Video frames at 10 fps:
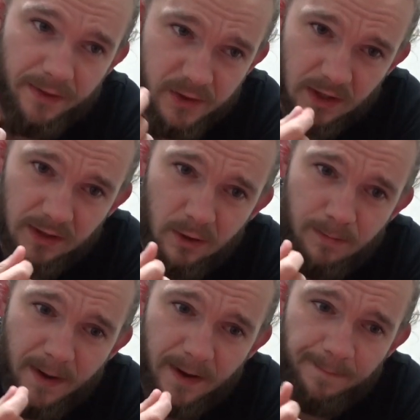and there's a little
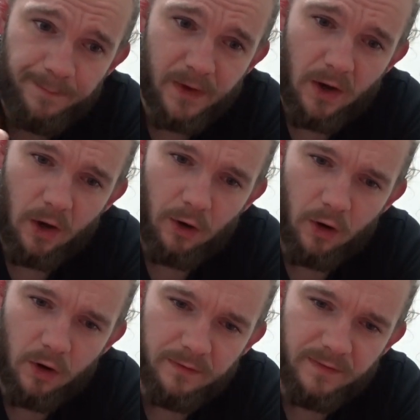bit
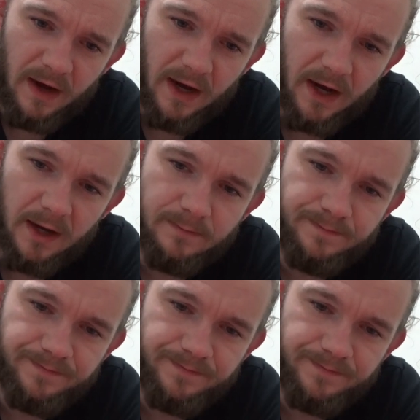of a